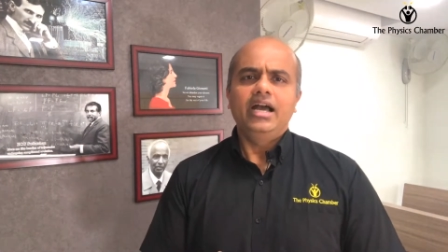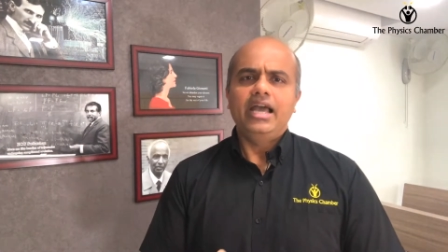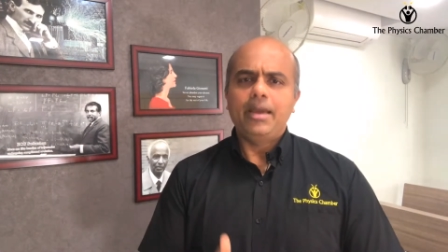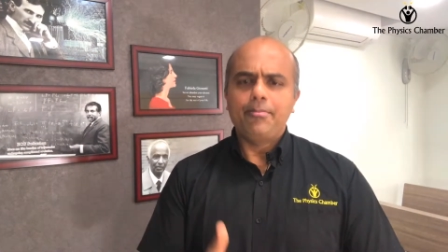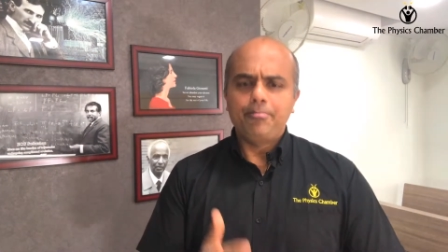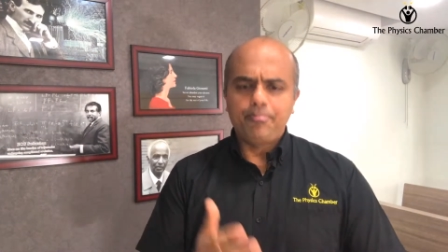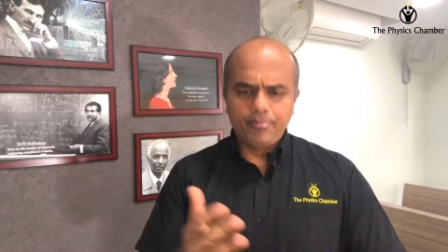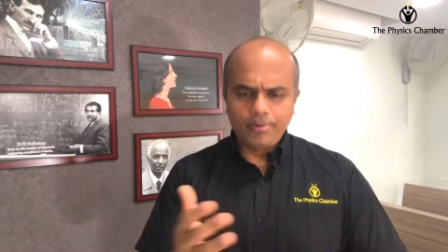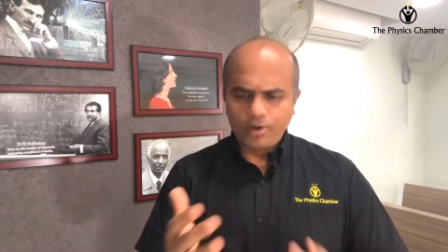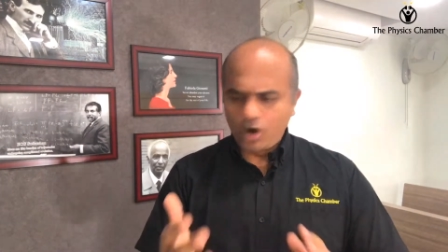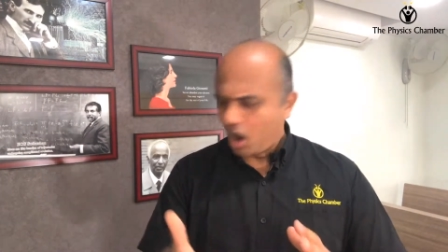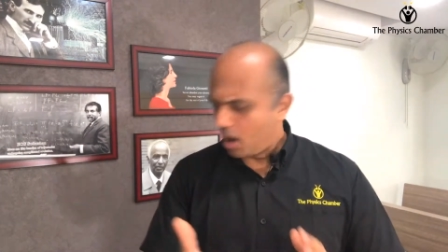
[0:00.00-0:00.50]

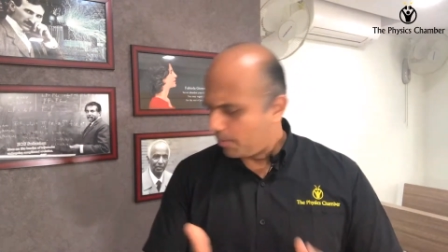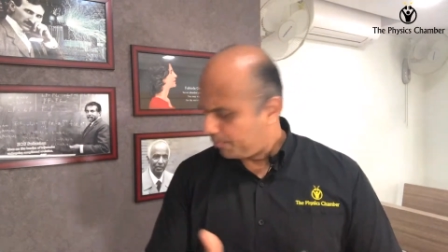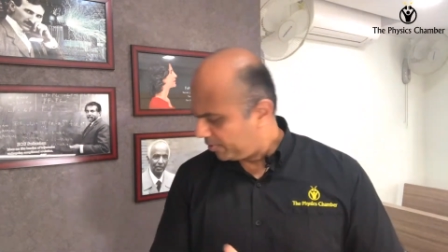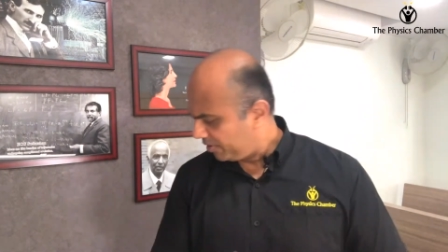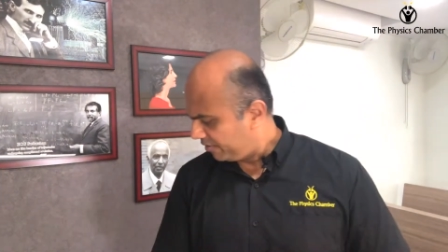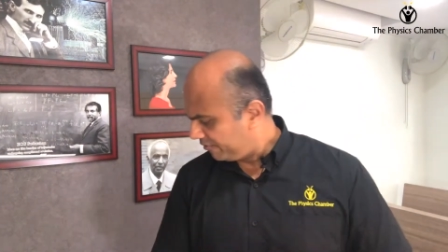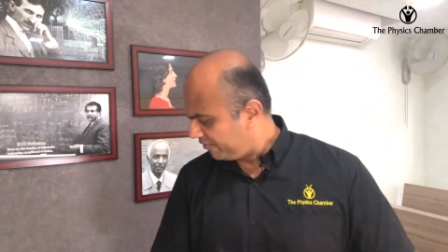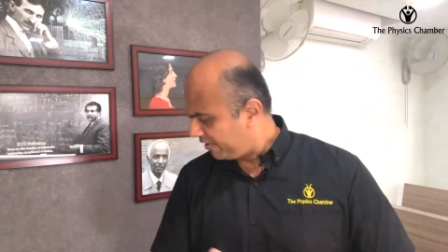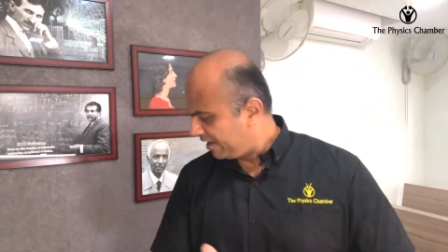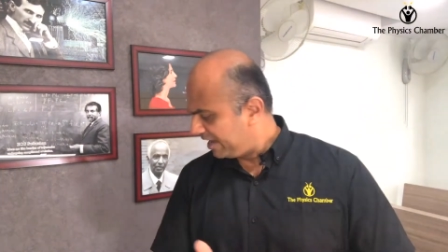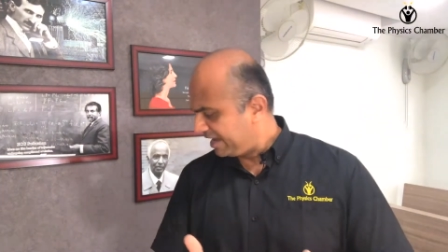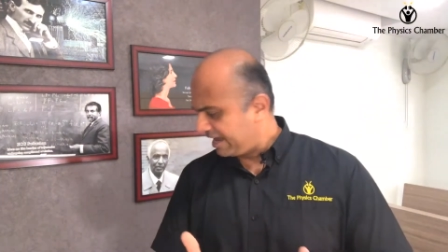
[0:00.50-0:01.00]
a
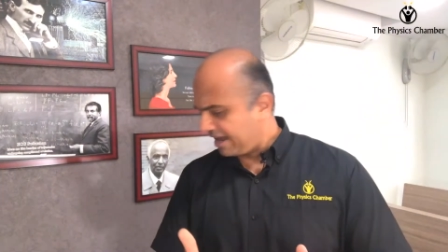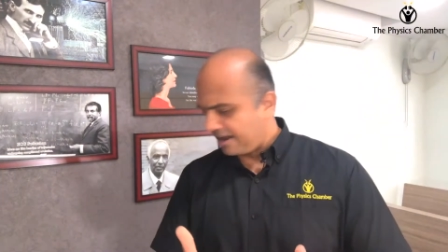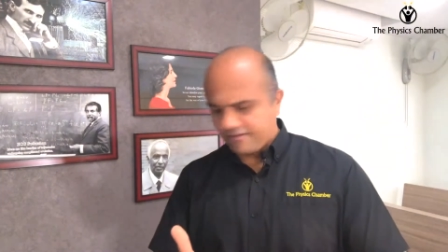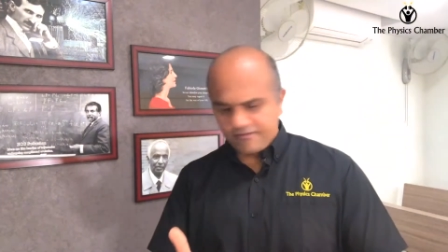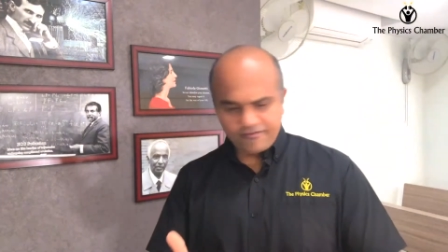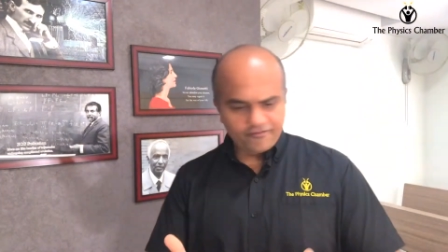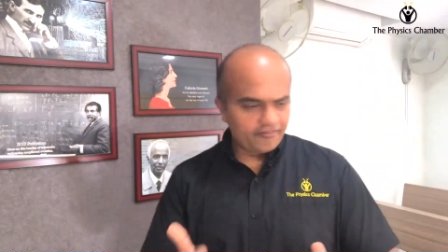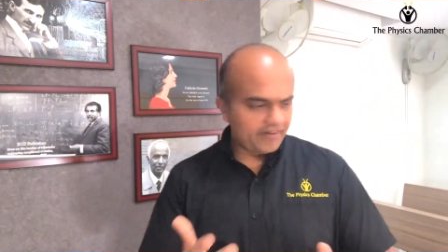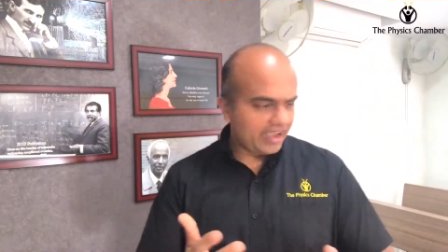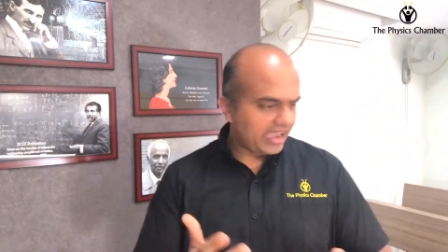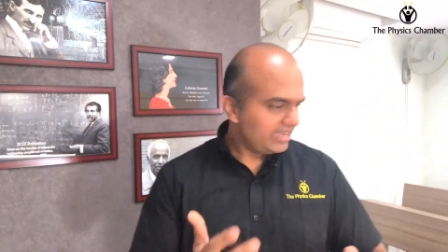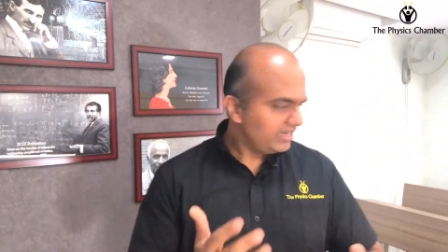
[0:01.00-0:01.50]
prop if I
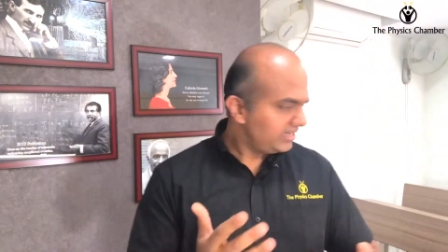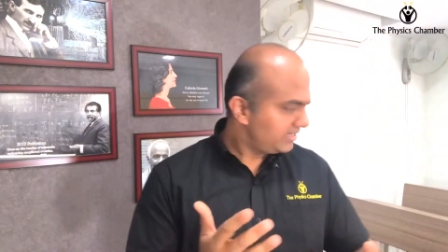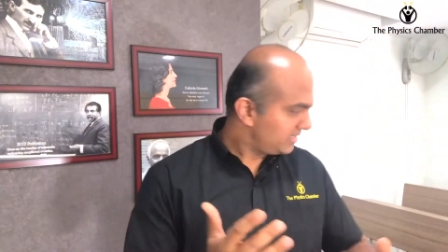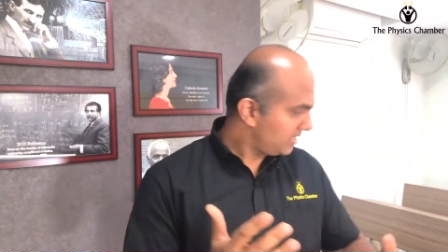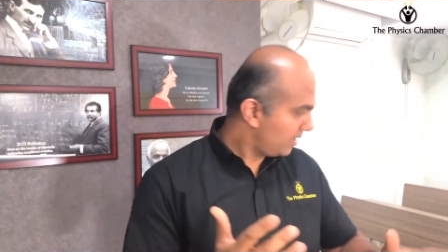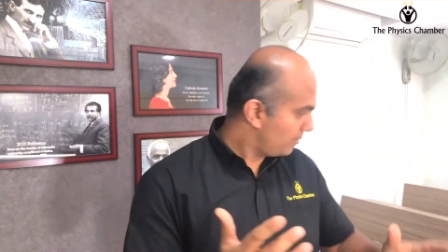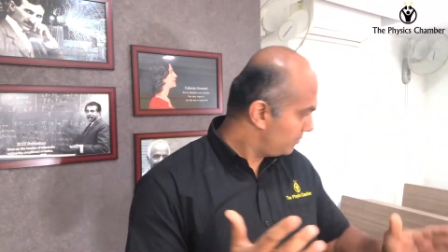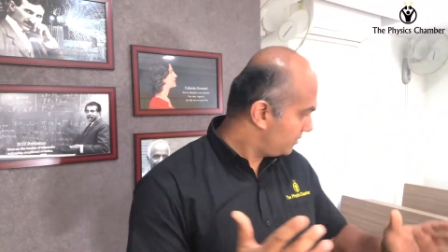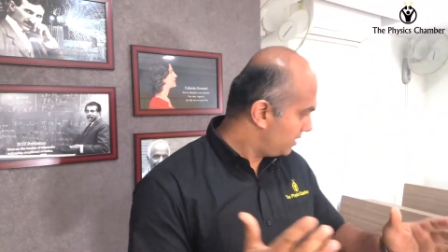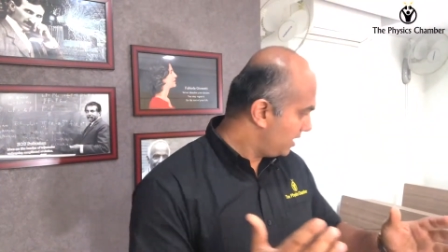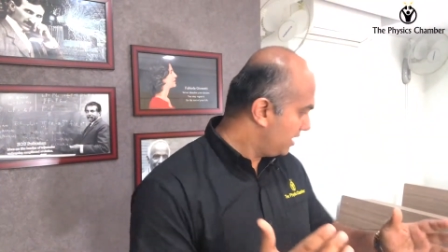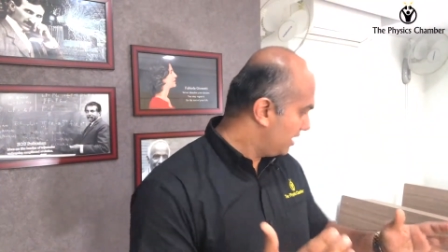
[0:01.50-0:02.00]
can find
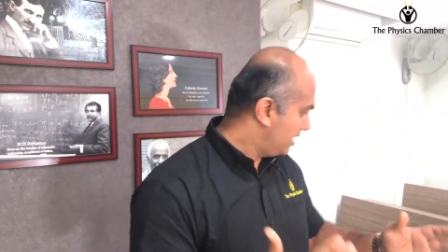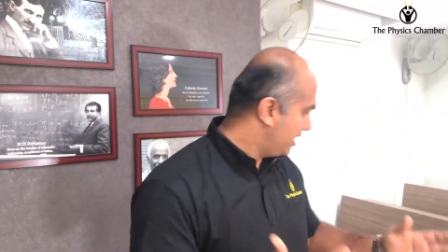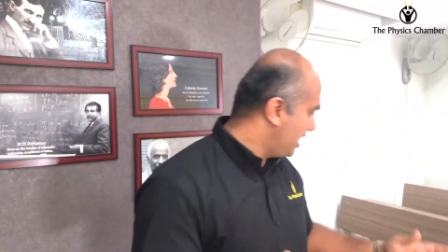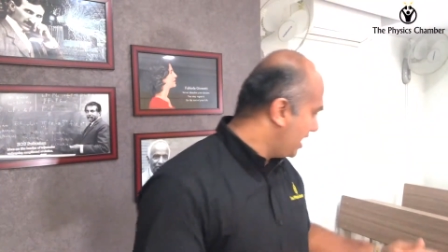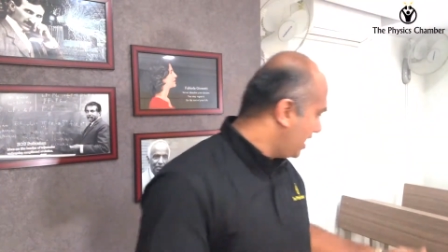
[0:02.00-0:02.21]
something